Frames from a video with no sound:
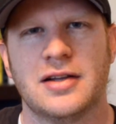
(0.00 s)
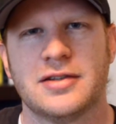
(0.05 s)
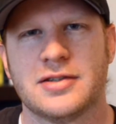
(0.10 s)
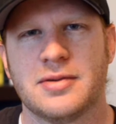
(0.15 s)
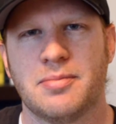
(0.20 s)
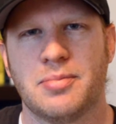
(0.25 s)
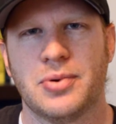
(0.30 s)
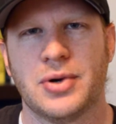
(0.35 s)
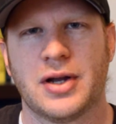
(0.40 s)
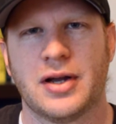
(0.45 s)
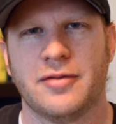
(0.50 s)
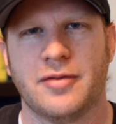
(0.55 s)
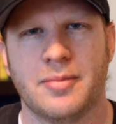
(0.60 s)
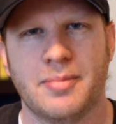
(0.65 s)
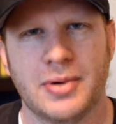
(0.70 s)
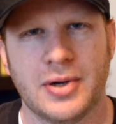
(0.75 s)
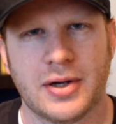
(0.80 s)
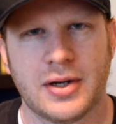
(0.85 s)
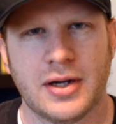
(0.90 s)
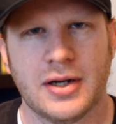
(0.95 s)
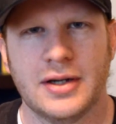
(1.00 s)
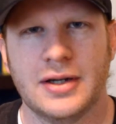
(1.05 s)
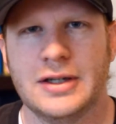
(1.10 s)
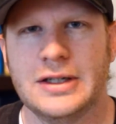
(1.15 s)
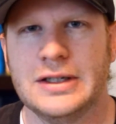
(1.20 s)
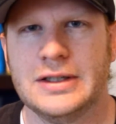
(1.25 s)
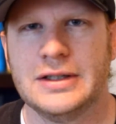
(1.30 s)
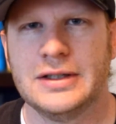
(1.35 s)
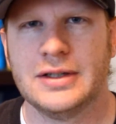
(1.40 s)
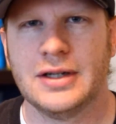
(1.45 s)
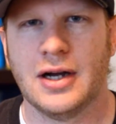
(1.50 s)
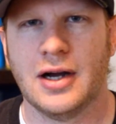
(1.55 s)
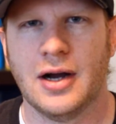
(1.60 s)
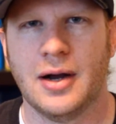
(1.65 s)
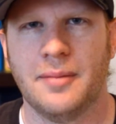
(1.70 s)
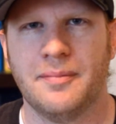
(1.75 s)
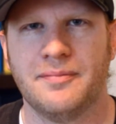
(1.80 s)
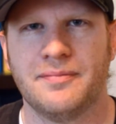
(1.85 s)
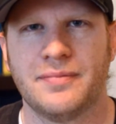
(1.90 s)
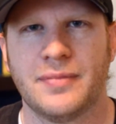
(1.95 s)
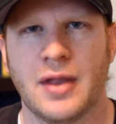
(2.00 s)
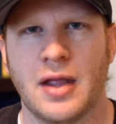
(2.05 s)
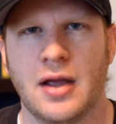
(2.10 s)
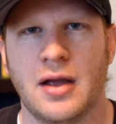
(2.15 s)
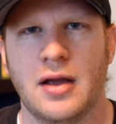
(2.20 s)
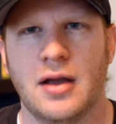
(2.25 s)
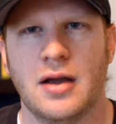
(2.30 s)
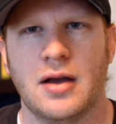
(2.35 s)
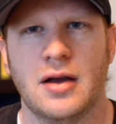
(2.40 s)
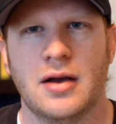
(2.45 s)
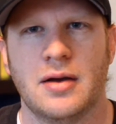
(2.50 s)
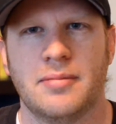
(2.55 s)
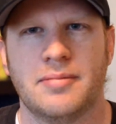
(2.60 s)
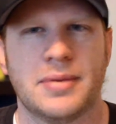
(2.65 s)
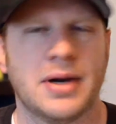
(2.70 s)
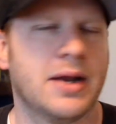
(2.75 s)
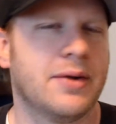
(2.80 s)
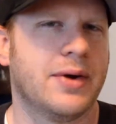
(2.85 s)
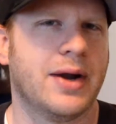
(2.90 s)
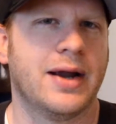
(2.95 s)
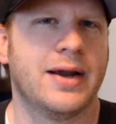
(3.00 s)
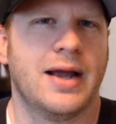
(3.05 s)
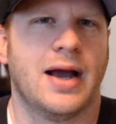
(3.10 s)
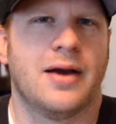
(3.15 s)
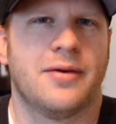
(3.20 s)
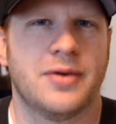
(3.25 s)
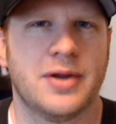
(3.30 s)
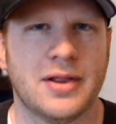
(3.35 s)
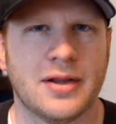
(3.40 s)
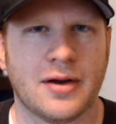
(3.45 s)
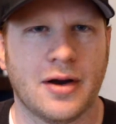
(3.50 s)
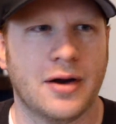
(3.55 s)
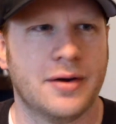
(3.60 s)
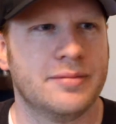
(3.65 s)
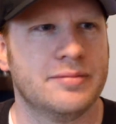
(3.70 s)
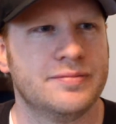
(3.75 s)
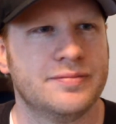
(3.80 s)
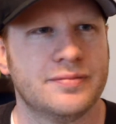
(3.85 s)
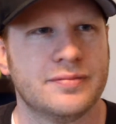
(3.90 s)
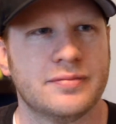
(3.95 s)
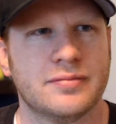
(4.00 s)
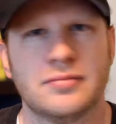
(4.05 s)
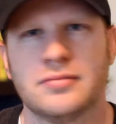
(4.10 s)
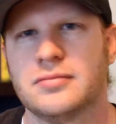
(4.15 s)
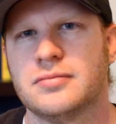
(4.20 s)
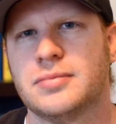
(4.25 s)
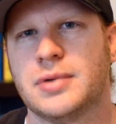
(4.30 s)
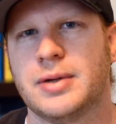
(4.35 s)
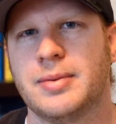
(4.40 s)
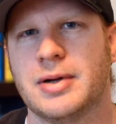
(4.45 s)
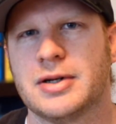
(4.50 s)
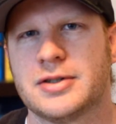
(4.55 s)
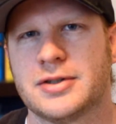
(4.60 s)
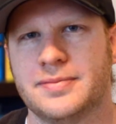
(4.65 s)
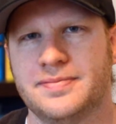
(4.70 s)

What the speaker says: a brick of a book. But anyway, yeah, I read in the car, pretty much.